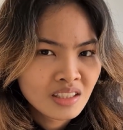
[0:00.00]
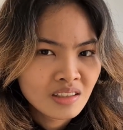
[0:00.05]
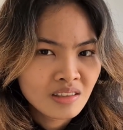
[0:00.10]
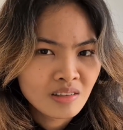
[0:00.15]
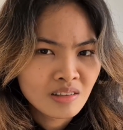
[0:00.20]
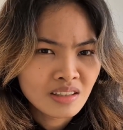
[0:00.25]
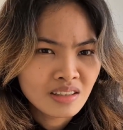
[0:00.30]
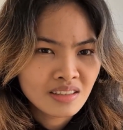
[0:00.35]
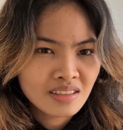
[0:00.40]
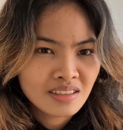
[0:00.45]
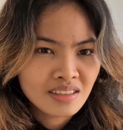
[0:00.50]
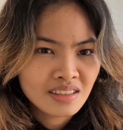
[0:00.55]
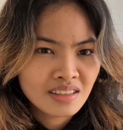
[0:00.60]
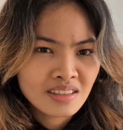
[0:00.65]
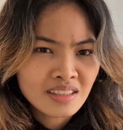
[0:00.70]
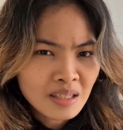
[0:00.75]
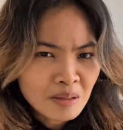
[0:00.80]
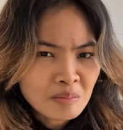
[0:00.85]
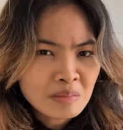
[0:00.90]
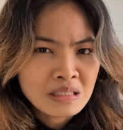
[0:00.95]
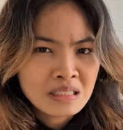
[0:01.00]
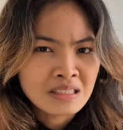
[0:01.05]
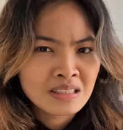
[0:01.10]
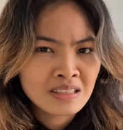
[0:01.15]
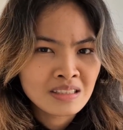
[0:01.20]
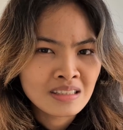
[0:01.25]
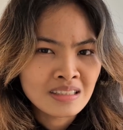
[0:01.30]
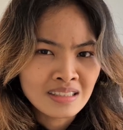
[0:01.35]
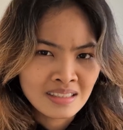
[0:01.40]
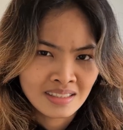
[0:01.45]
Or
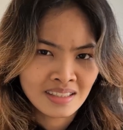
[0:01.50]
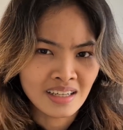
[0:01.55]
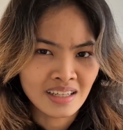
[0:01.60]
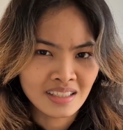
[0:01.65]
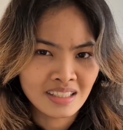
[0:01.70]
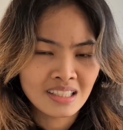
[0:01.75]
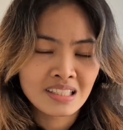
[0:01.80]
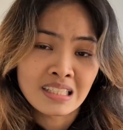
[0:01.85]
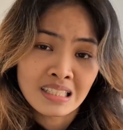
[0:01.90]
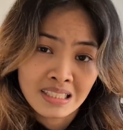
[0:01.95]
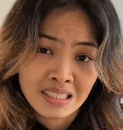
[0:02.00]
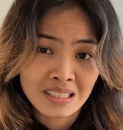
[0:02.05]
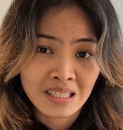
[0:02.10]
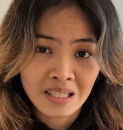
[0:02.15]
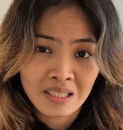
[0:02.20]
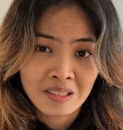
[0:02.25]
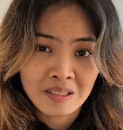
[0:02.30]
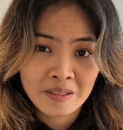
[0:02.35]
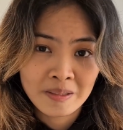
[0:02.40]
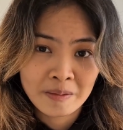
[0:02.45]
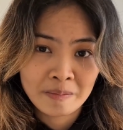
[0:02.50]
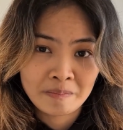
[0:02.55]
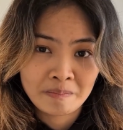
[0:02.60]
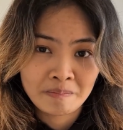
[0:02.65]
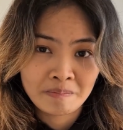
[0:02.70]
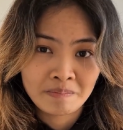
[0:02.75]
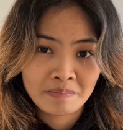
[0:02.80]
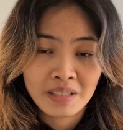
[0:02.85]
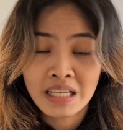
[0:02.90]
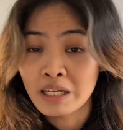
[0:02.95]
attempted to design in this case.
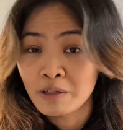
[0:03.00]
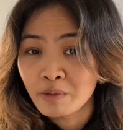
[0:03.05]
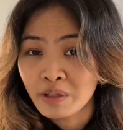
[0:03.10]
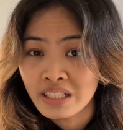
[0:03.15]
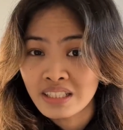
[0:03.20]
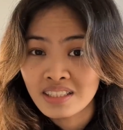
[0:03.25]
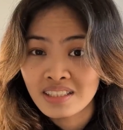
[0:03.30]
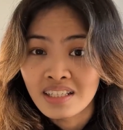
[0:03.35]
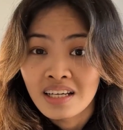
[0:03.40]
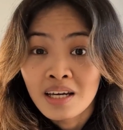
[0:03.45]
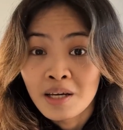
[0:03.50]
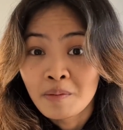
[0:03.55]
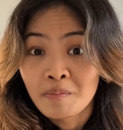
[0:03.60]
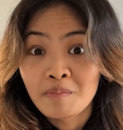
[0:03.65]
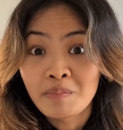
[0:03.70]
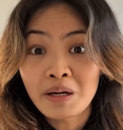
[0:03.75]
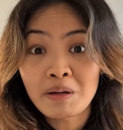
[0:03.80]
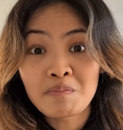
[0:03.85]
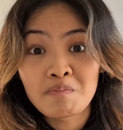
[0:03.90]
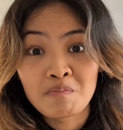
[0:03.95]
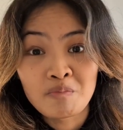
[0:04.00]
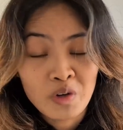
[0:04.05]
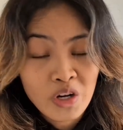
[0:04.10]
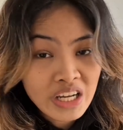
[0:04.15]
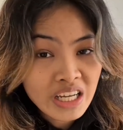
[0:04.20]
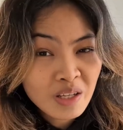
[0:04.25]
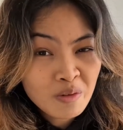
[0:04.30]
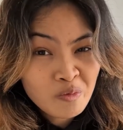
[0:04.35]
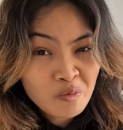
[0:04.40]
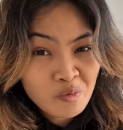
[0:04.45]
Anyways, my
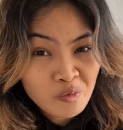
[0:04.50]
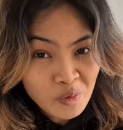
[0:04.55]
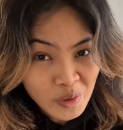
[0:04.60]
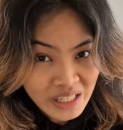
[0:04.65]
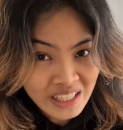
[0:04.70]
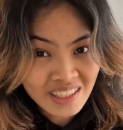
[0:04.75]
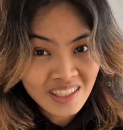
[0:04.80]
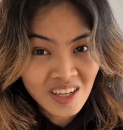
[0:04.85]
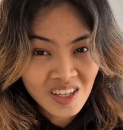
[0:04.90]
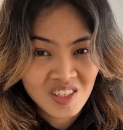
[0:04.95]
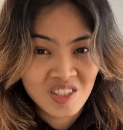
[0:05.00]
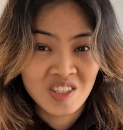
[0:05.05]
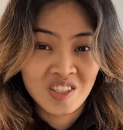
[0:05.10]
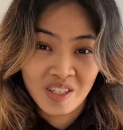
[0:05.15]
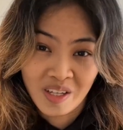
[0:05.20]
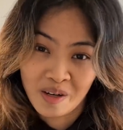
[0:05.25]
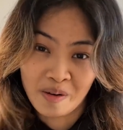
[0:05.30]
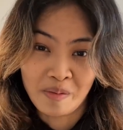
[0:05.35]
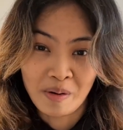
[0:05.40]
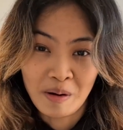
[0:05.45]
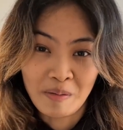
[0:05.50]
brain will not shut up